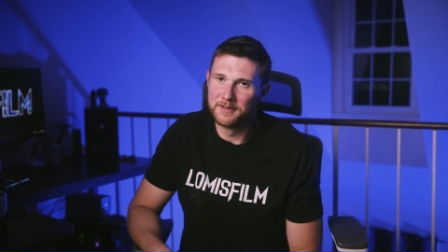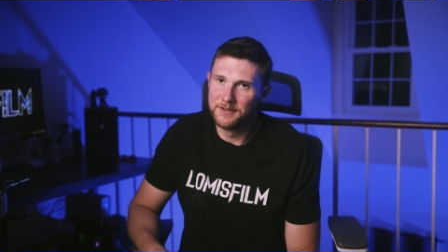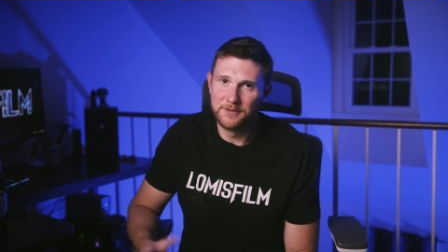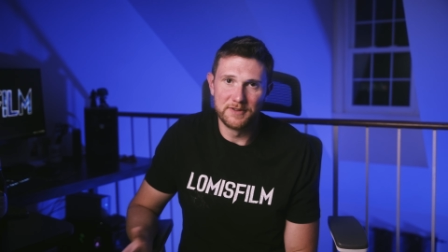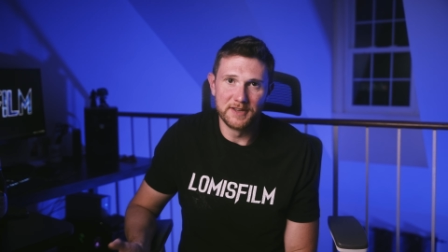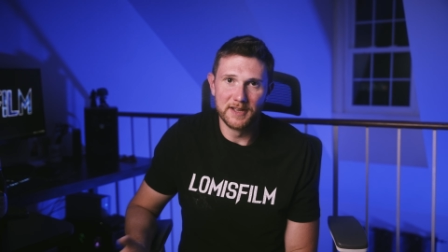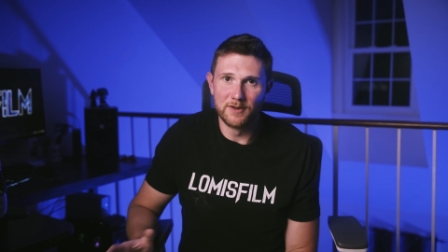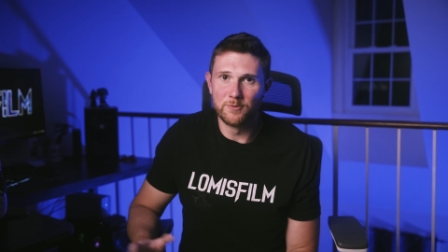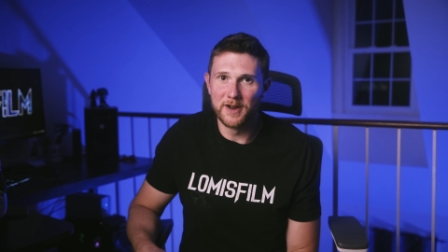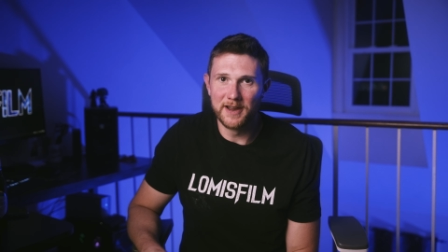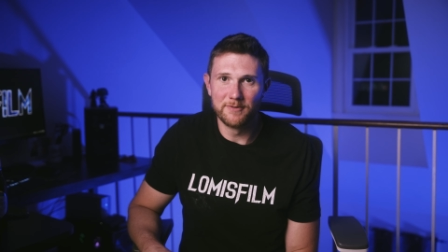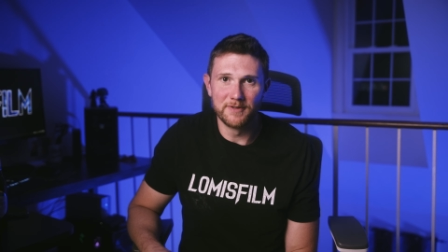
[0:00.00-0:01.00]
you can get
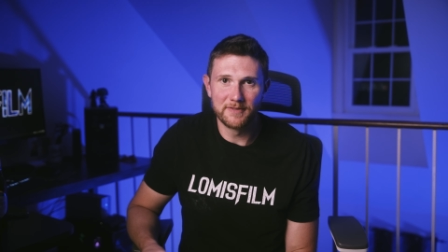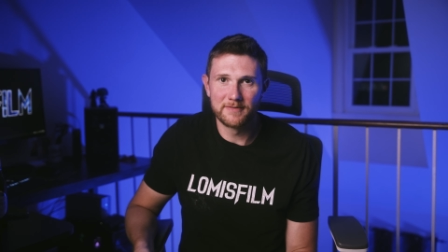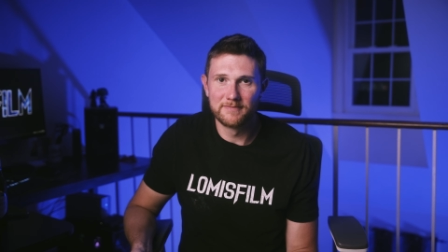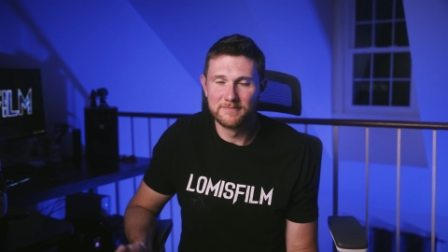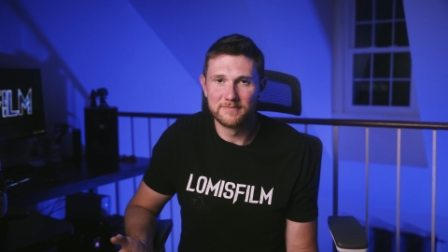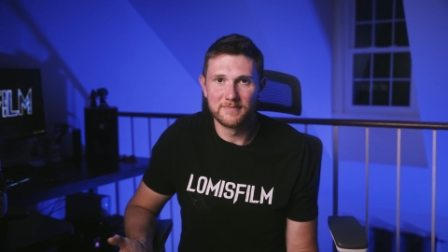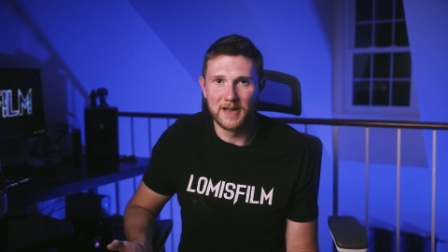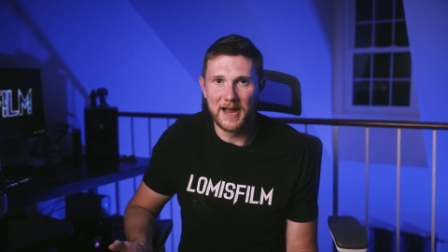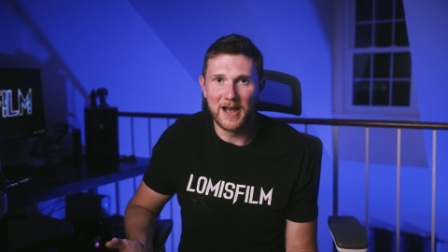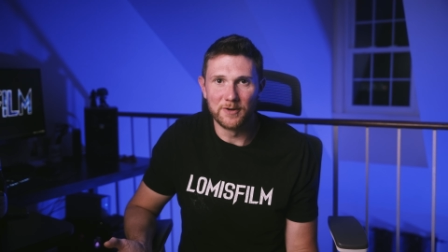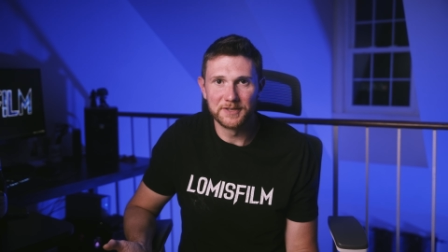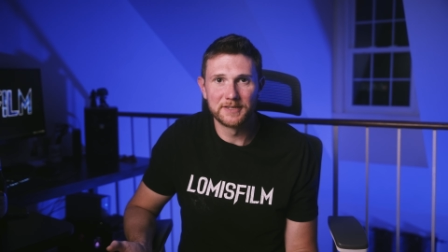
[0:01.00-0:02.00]
away with a
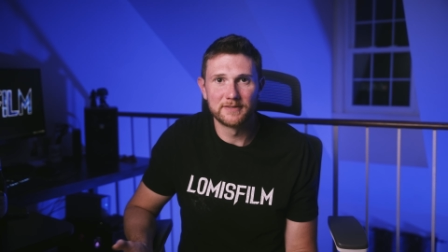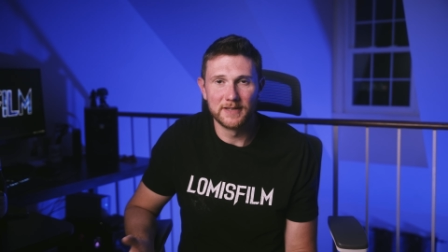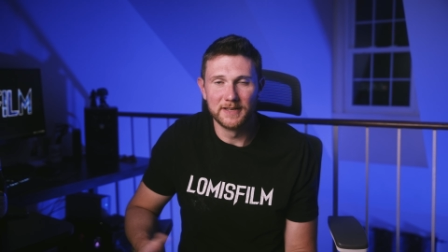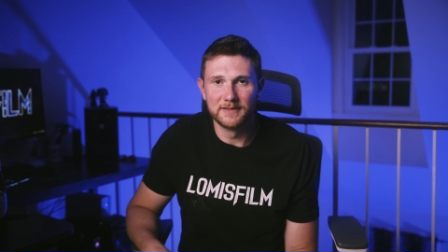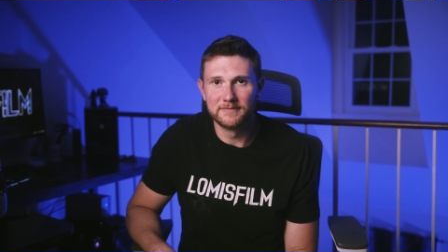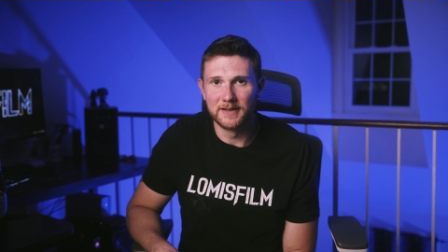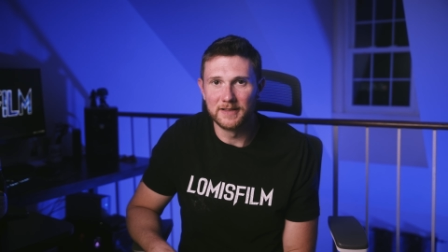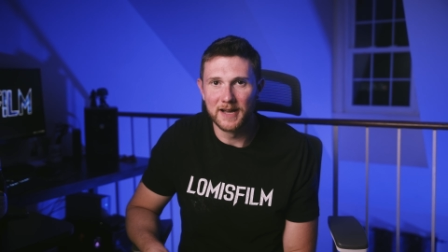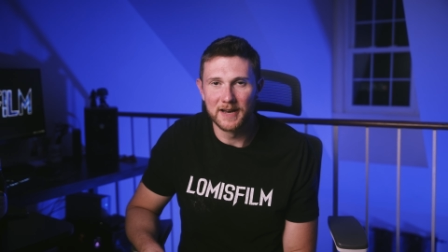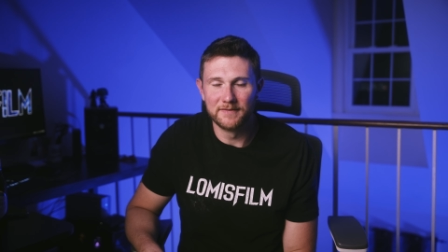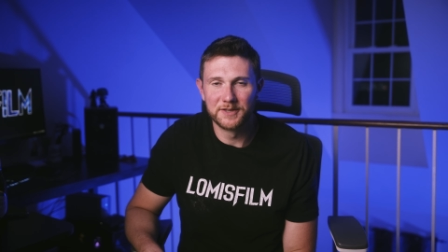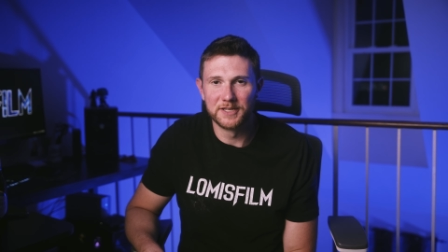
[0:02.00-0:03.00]
house in a
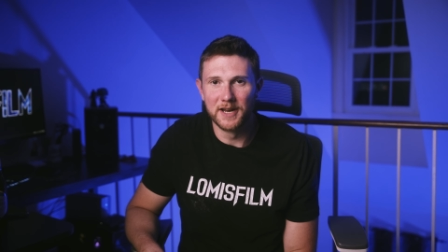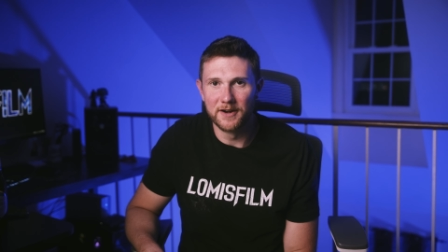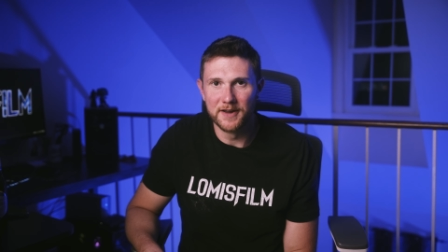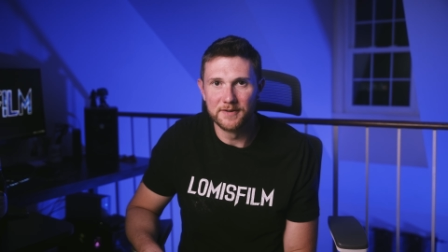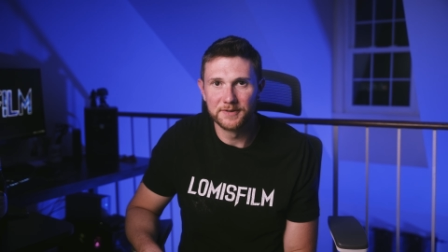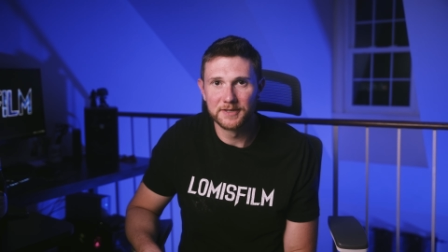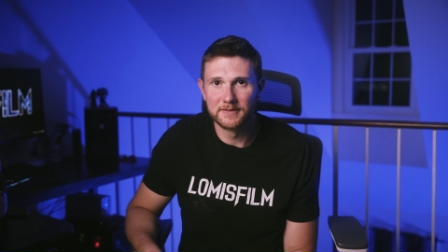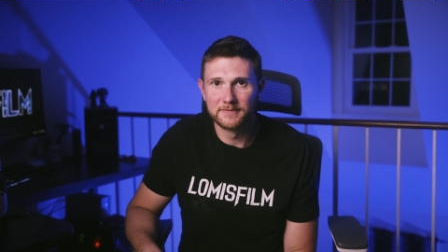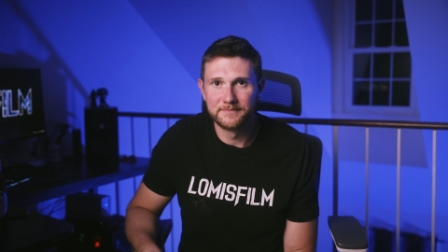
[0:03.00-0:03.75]
lot of scenarios.